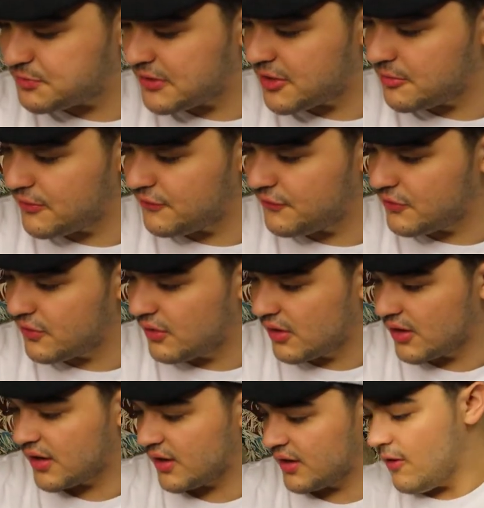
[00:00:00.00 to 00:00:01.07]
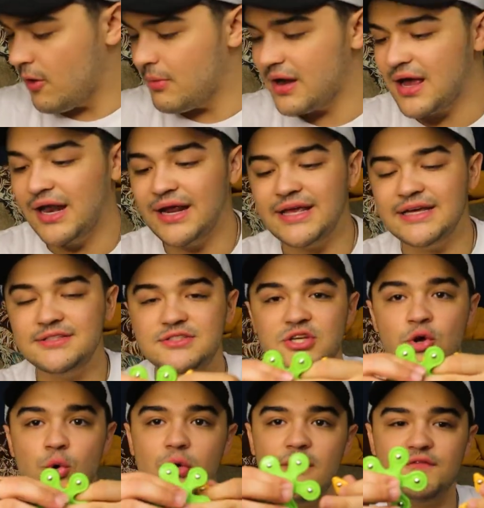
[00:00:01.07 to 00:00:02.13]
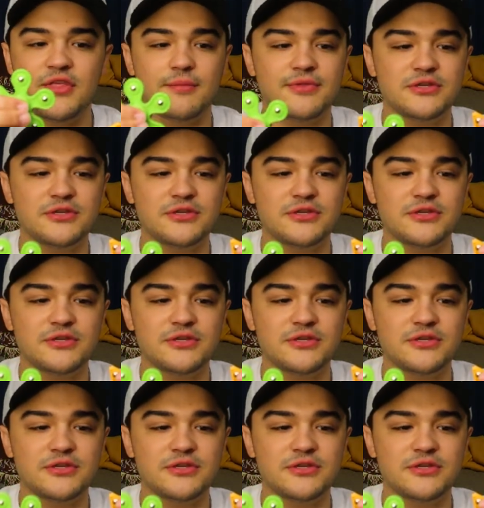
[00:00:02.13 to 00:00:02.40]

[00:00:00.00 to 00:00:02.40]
spinner before! Oh my god, I get 2 of them!